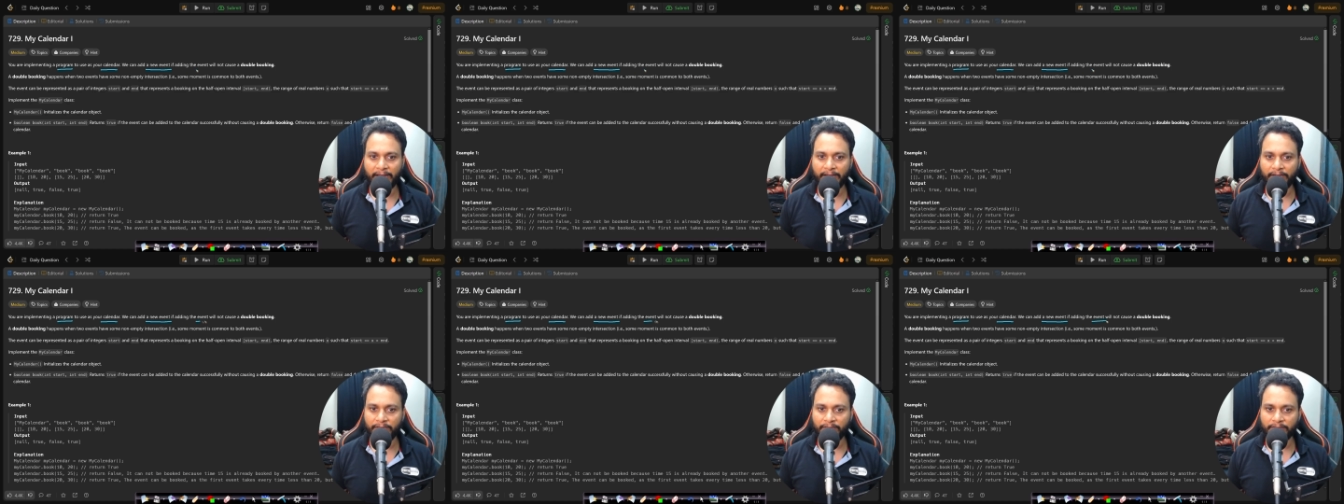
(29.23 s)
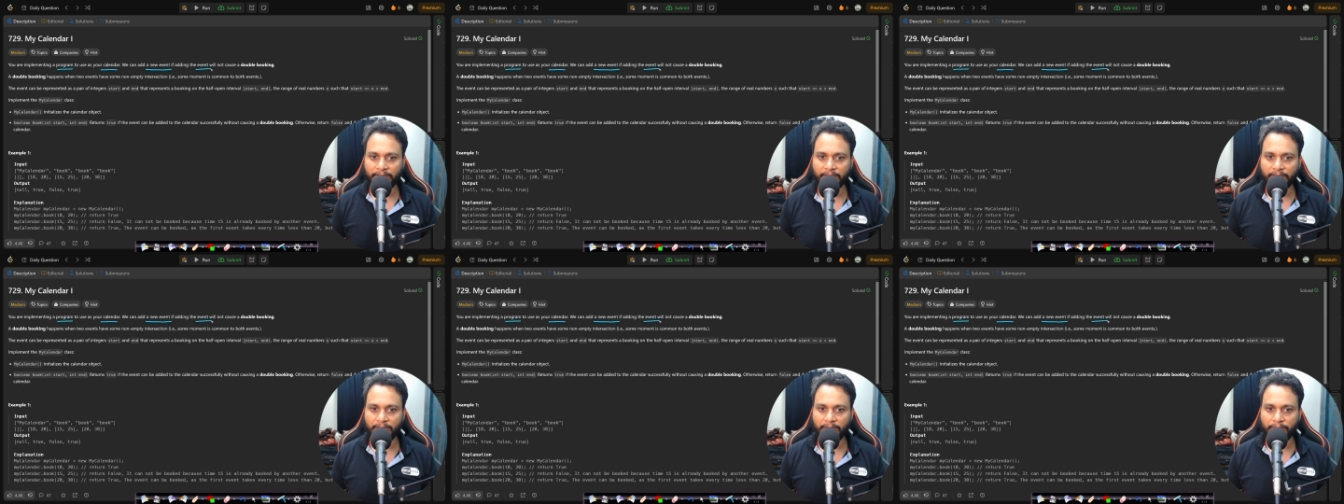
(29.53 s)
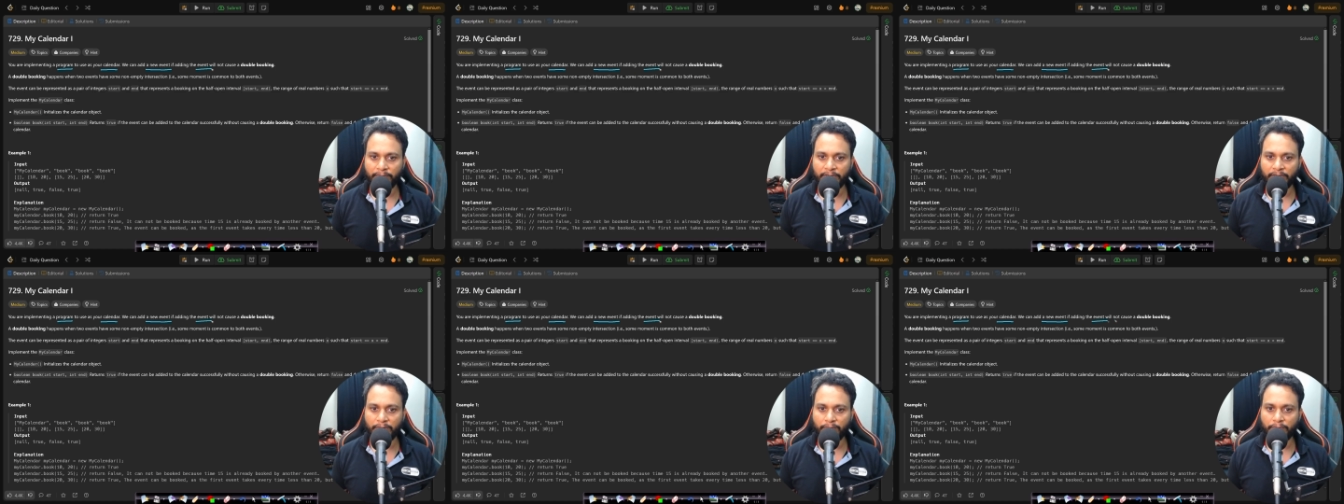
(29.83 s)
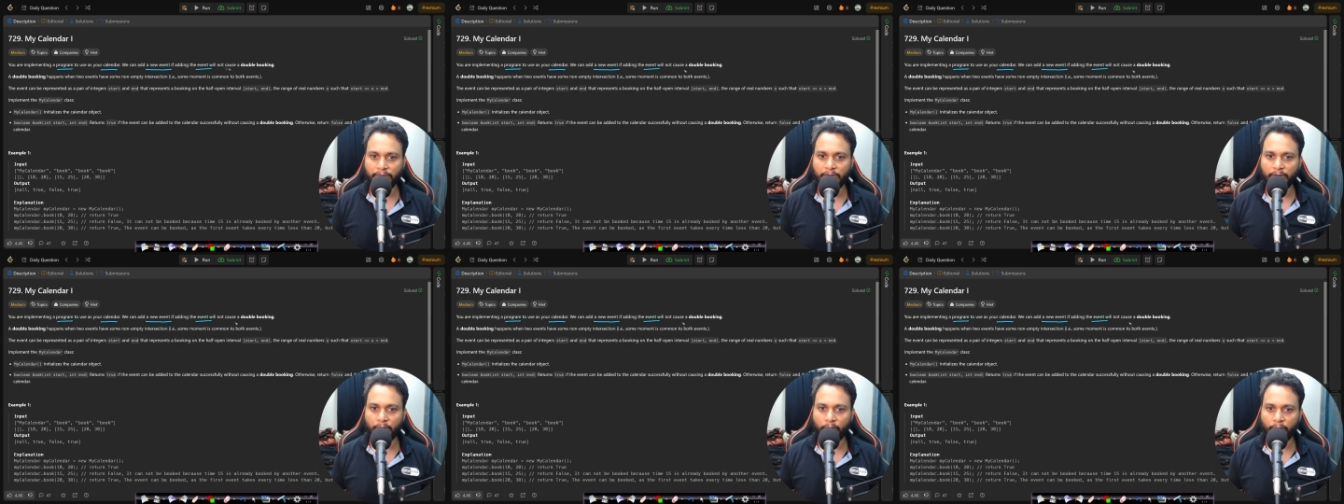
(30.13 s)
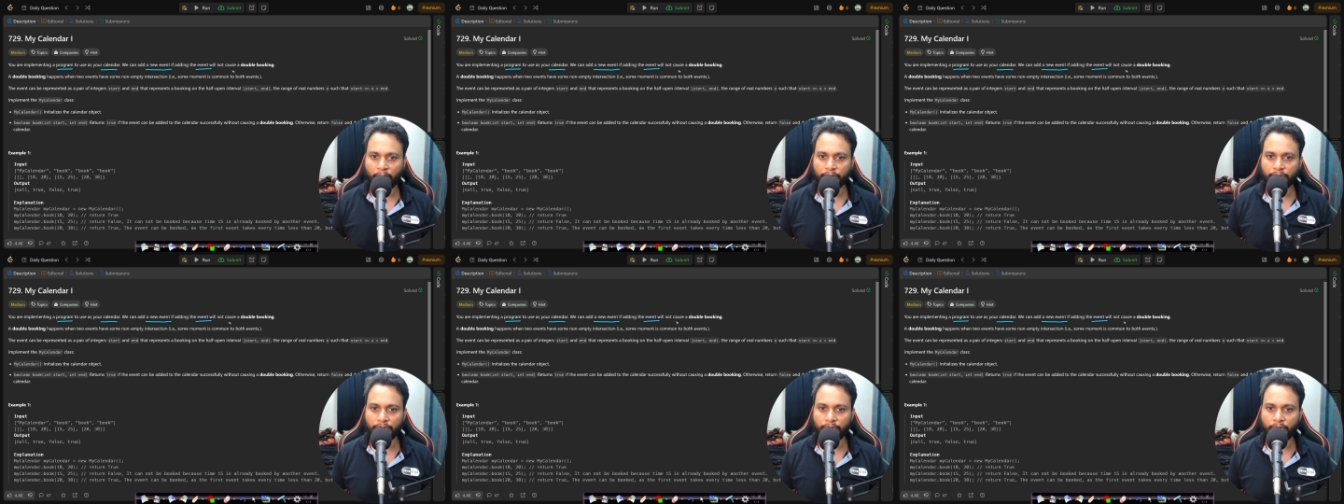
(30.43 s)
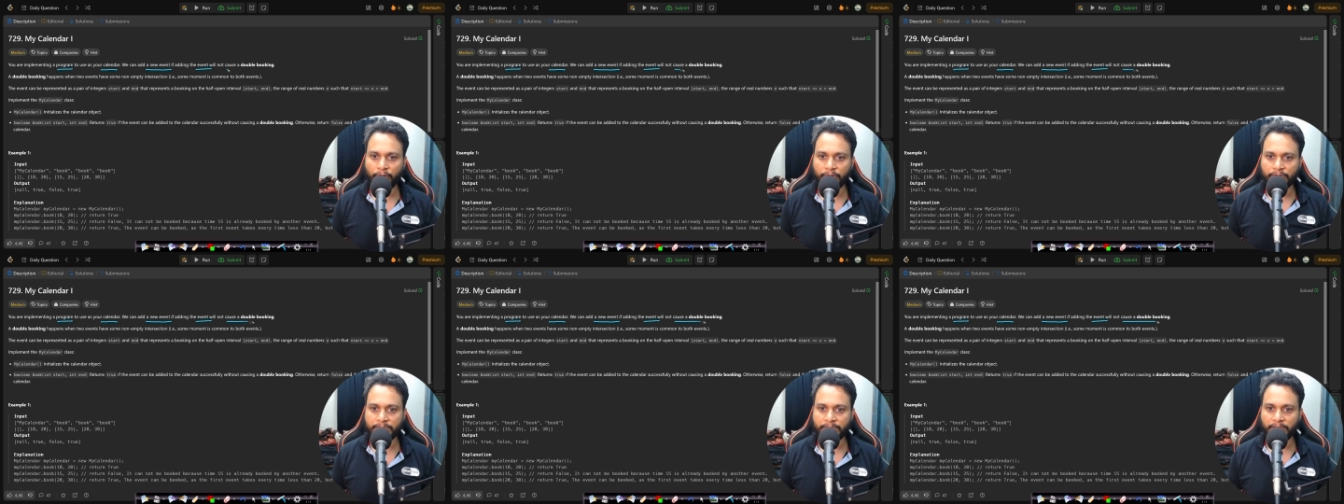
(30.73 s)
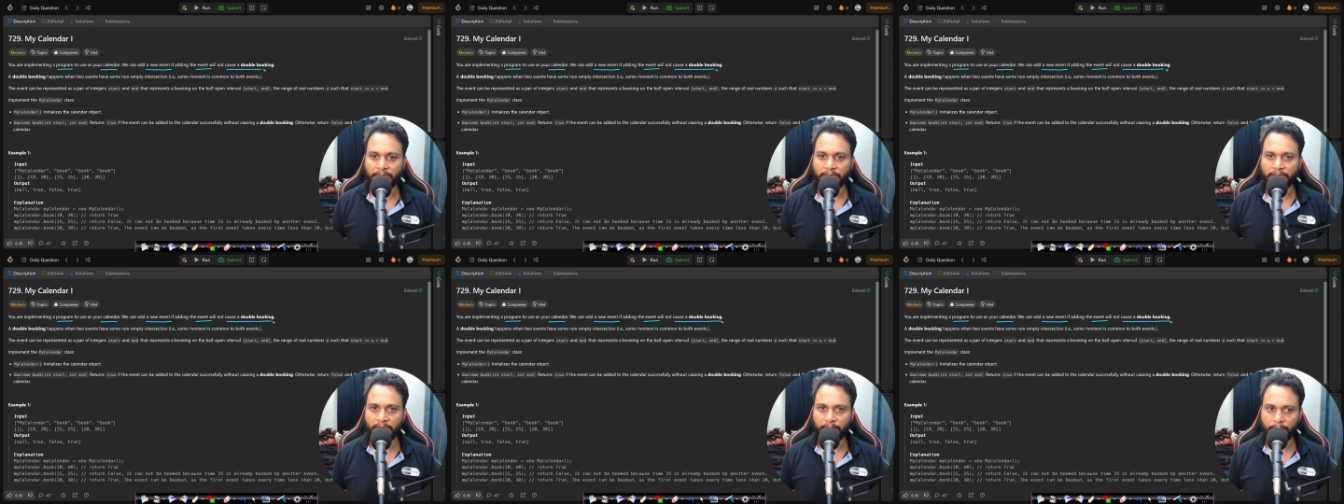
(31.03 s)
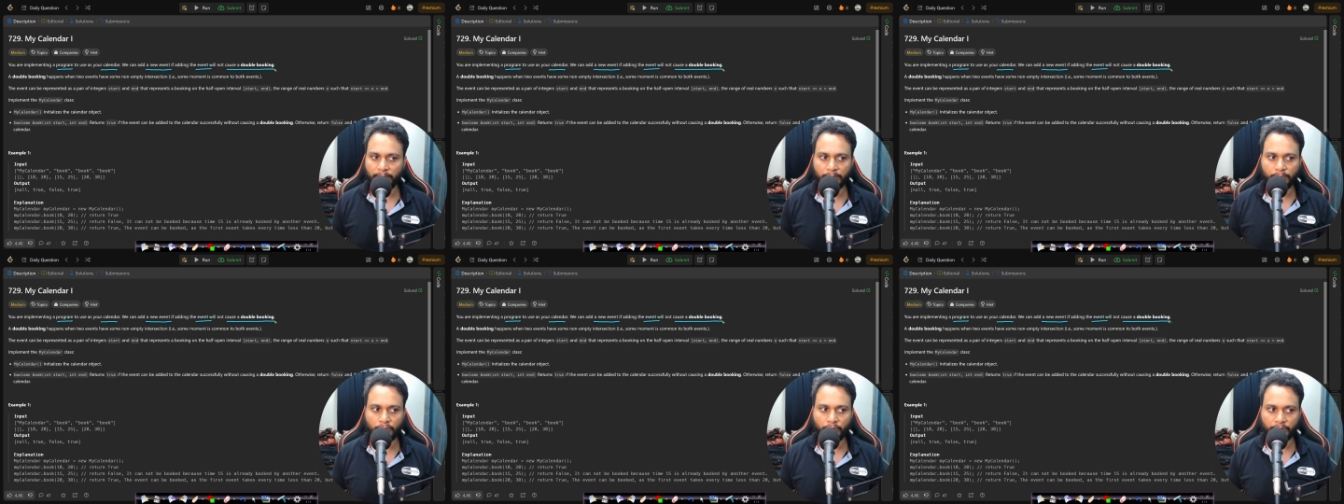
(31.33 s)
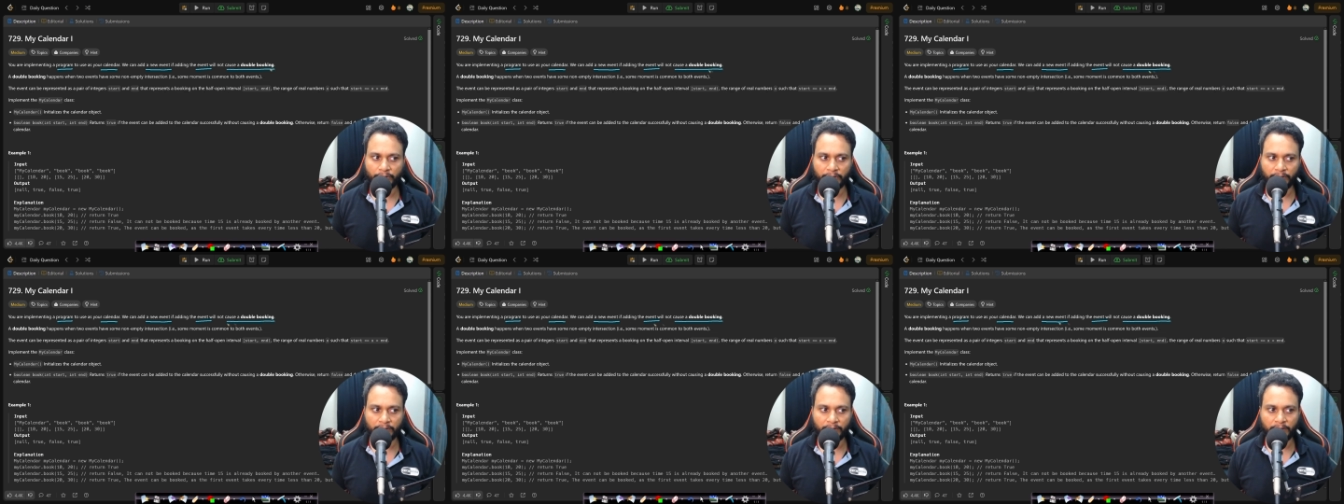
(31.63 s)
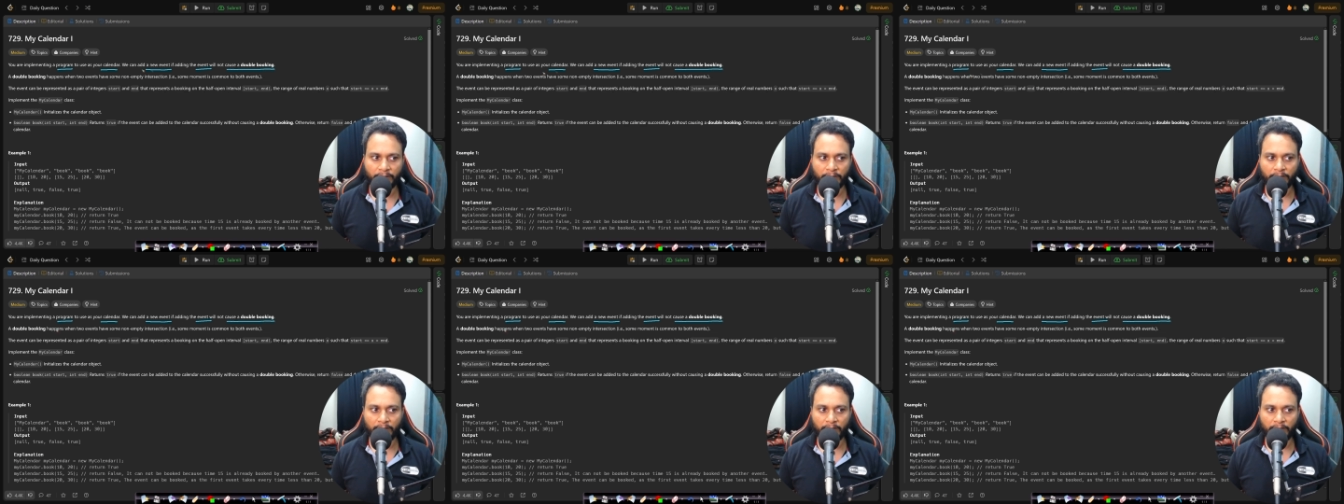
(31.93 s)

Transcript: adding the event will not cause a double booking